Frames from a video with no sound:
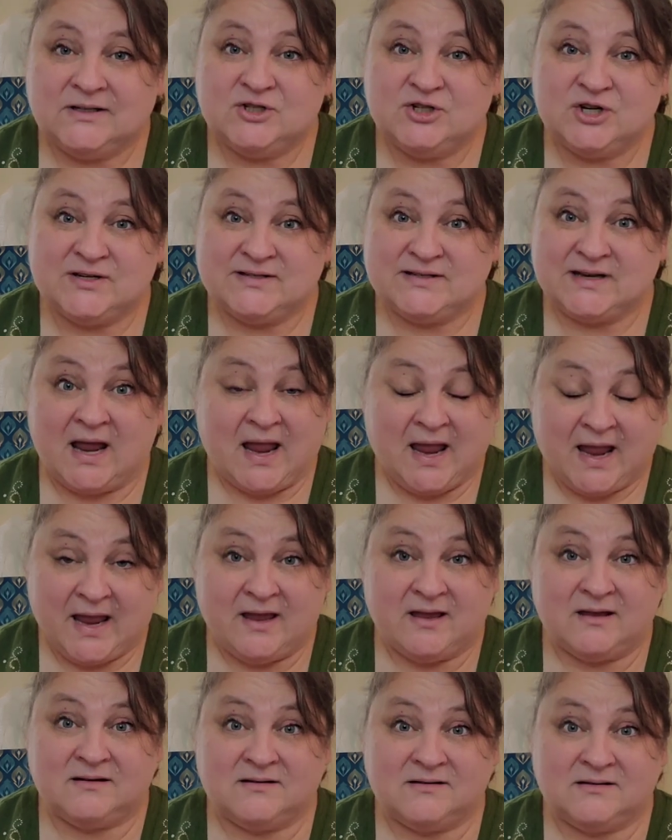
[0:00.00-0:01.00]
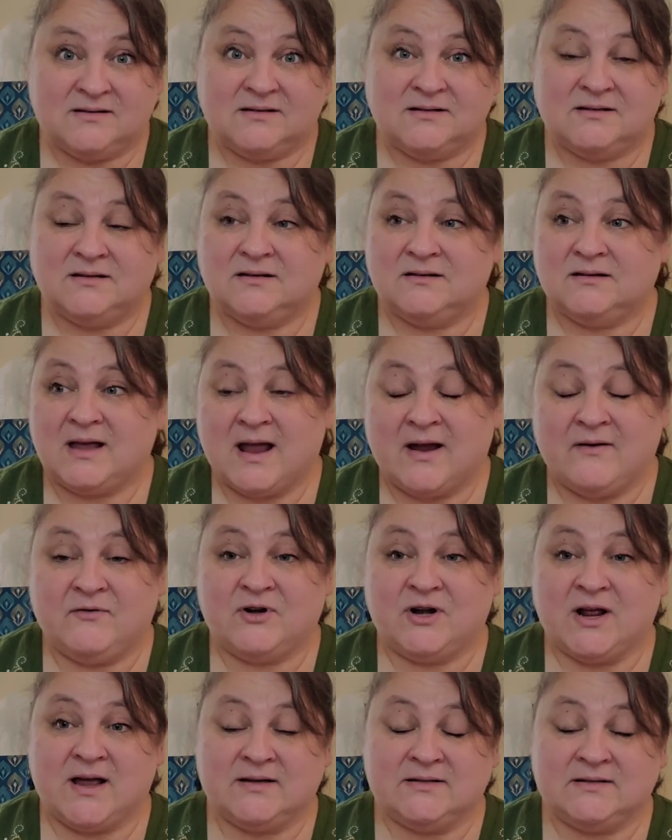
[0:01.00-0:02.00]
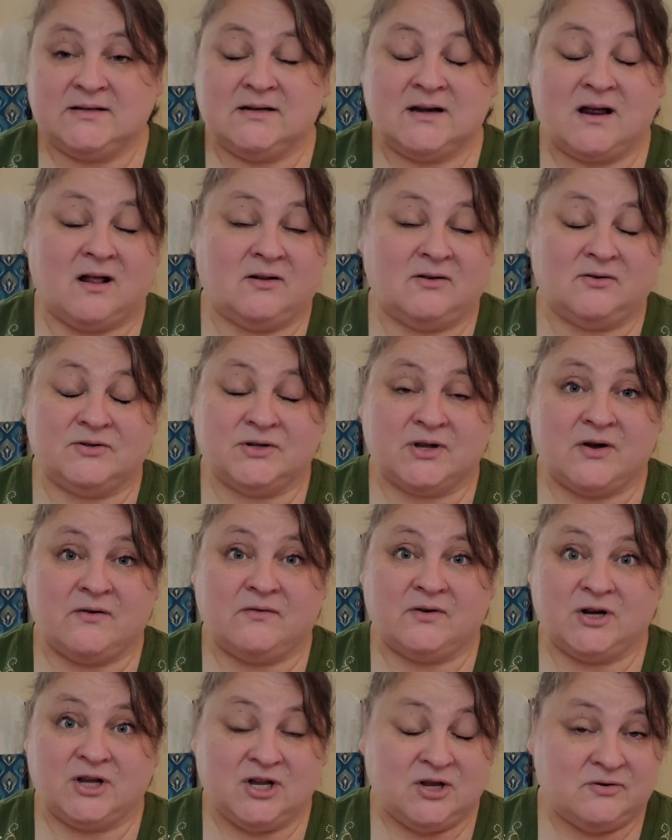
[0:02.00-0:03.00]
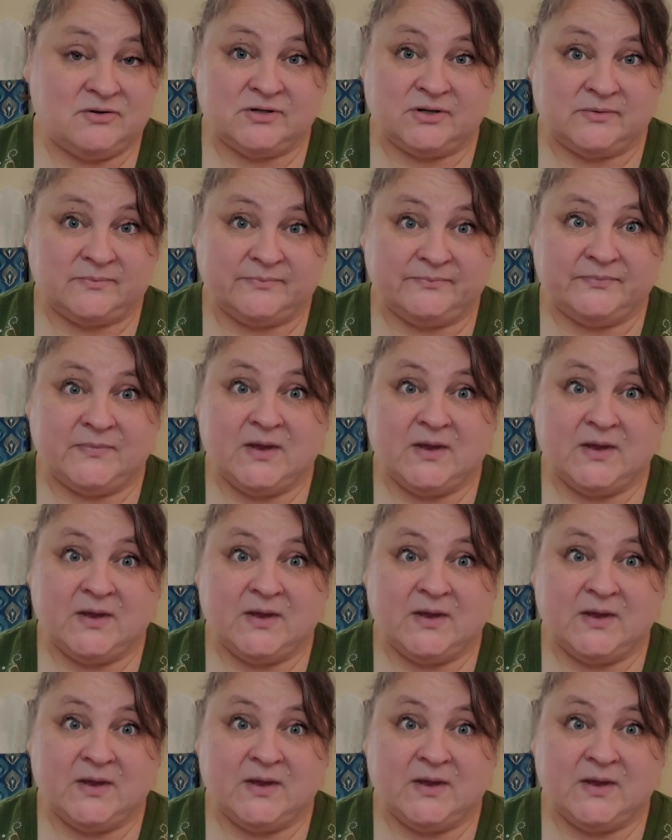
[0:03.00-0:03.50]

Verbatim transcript: just hand advertising dollars over to YouTube.